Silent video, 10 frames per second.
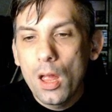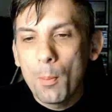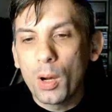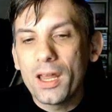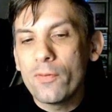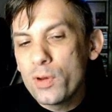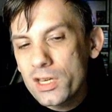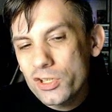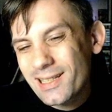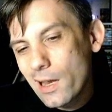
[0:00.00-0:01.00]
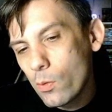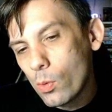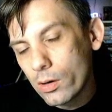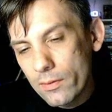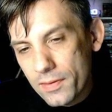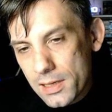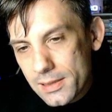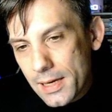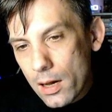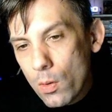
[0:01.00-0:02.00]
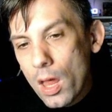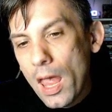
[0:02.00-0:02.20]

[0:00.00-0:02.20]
but if we can just get 1 of these out